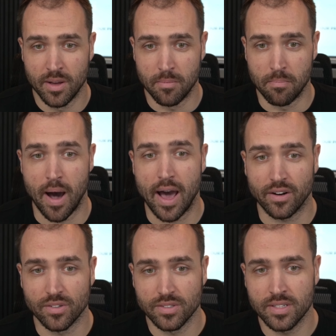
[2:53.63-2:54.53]

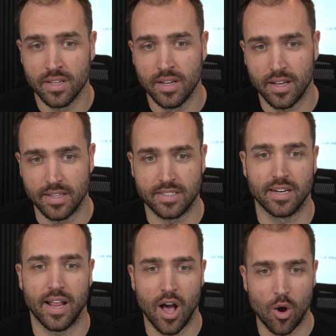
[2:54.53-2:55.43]
models is
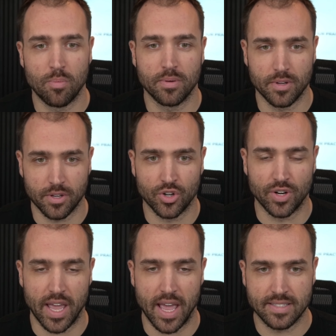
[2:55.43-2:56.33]
going to help
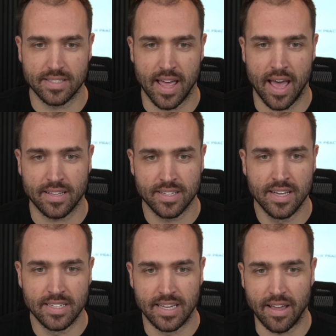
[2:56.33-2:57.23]
create that
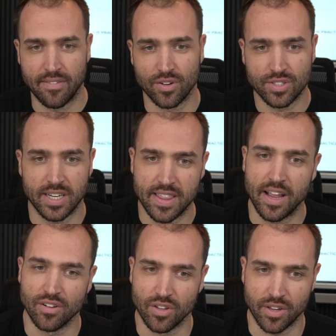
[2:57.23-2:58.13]
diversity
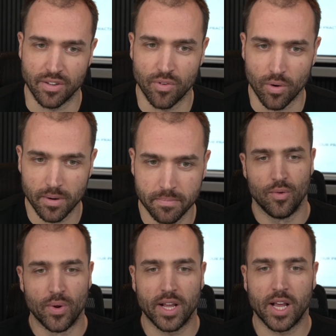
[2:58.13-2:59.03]
that you're looking for.
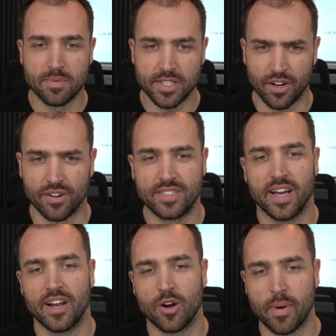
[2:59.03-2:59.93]
When it comes to your
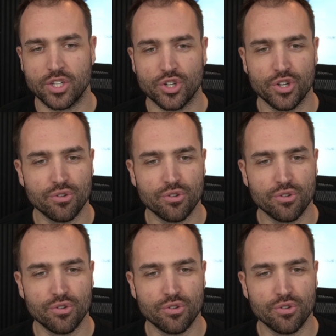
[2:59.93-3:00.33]
attire, make sure you